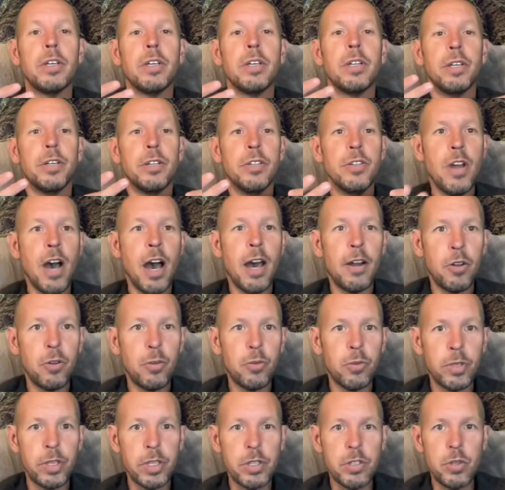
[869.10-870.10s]
not
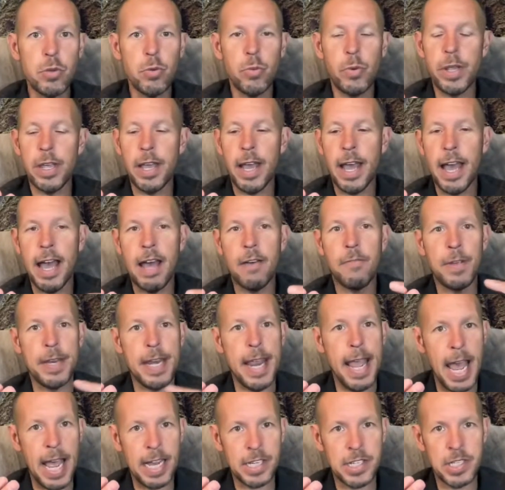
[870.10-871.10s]
only do we have
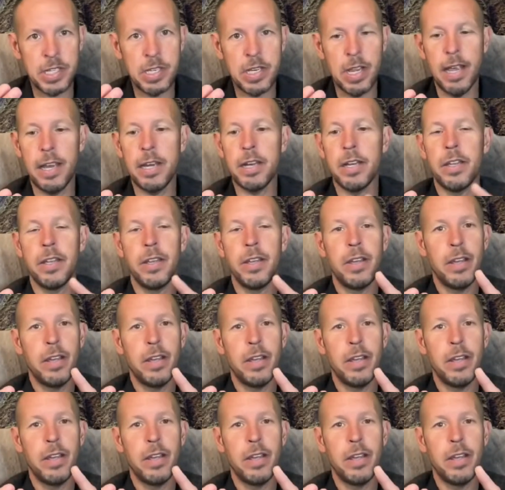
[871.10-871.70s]
an asset,